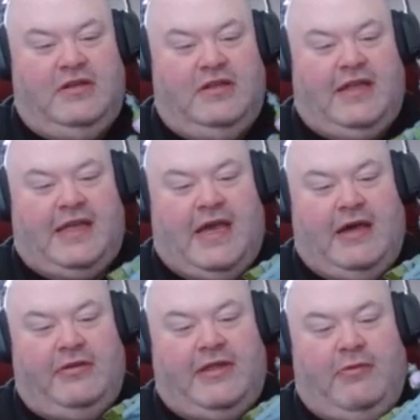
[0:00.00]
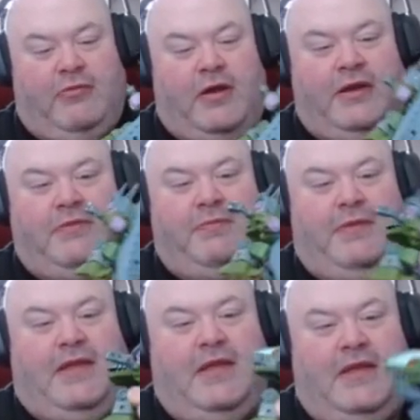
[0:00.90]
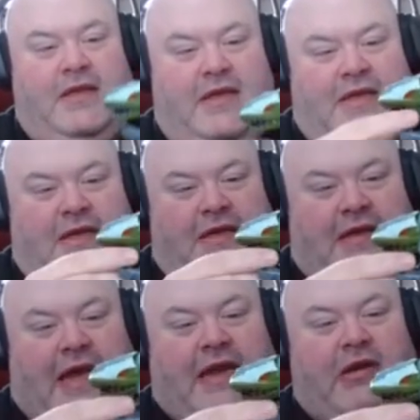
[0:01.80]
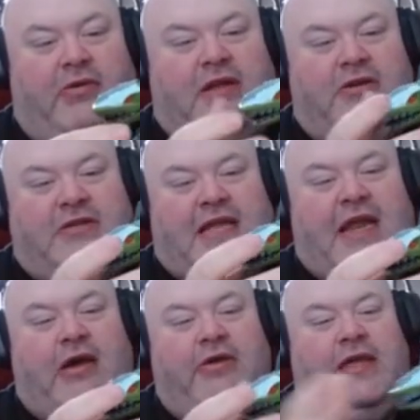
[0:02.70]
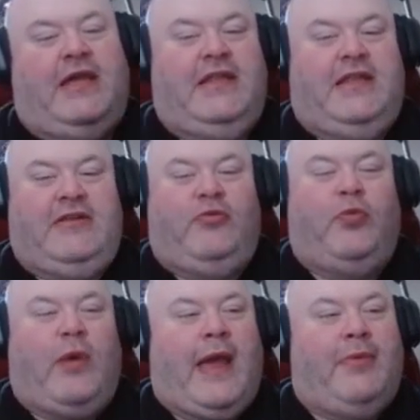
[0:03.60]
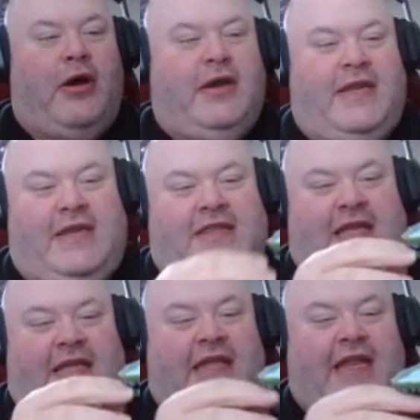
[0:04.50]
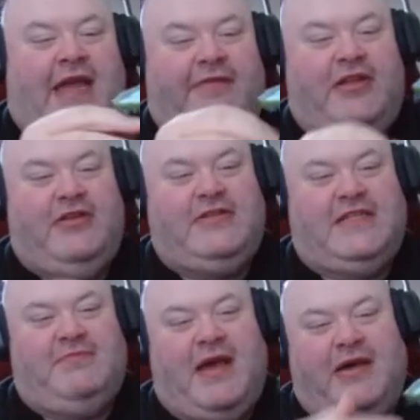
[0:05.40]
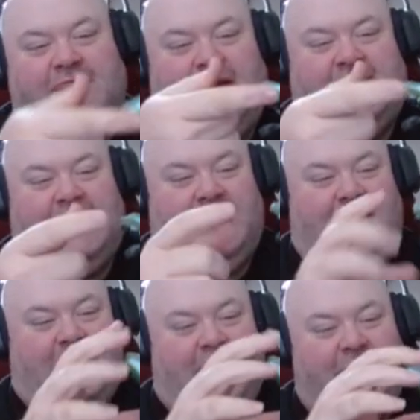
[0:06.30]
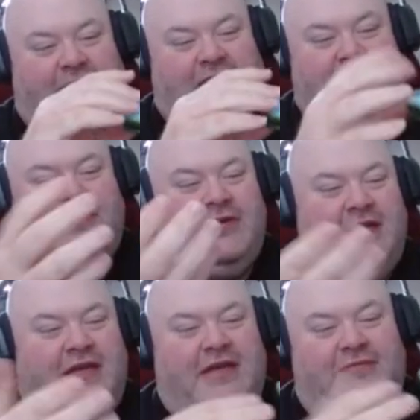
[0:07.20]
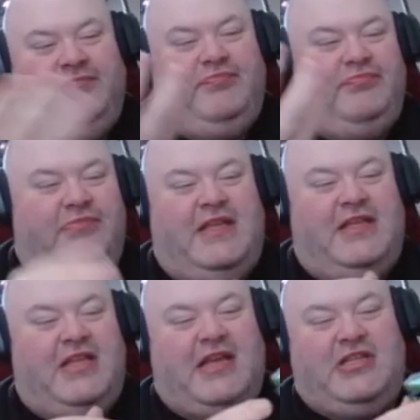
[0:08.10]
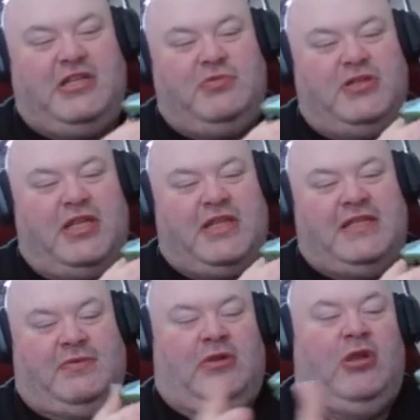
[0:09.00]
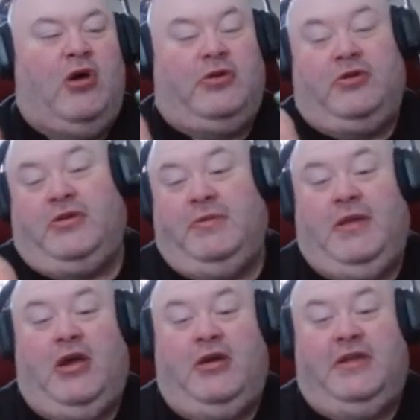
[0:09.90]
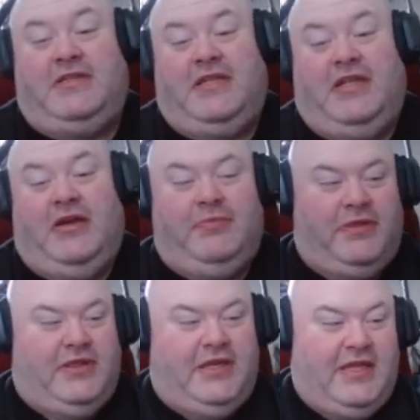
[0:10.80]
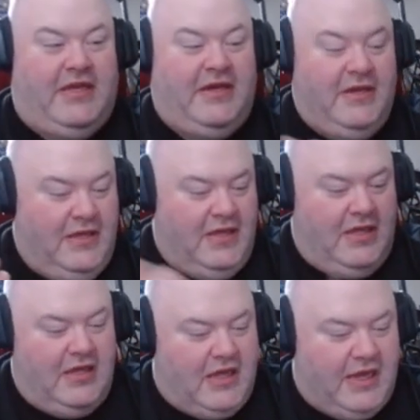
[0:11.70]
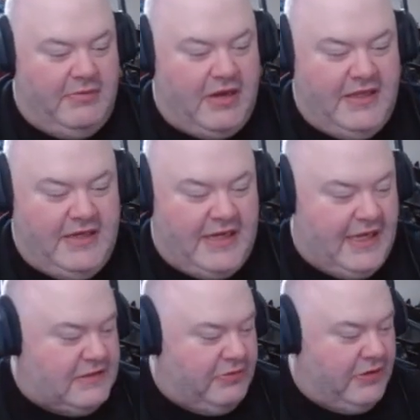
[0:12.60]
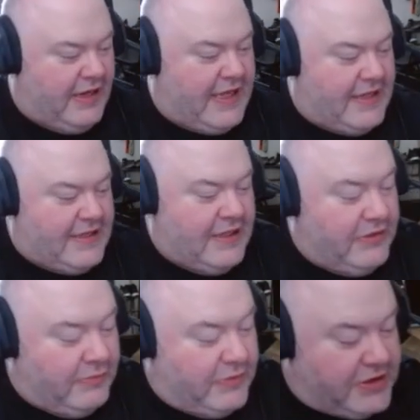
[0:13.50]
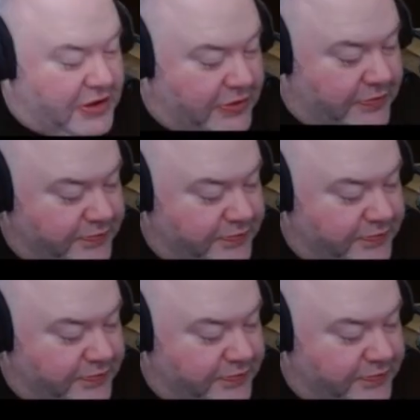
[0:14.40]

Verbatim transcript: like how they want him to be, I don't understand how he could grab onto anything. He'd have to use his mouth, basically, you know. And so, it, I just wish that these were longer, to be honest, you know. But then again, I'm not in Hasbro. I can't tell them what to do.